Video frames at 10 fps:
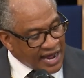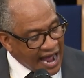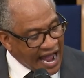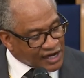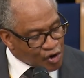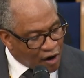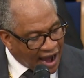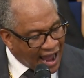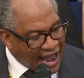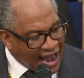I
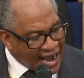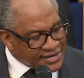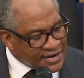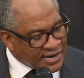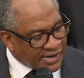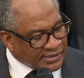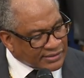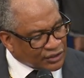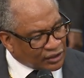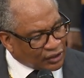cried
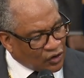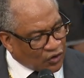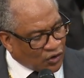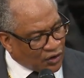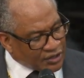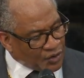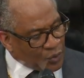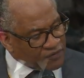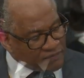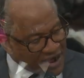unto the Lord
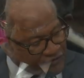with my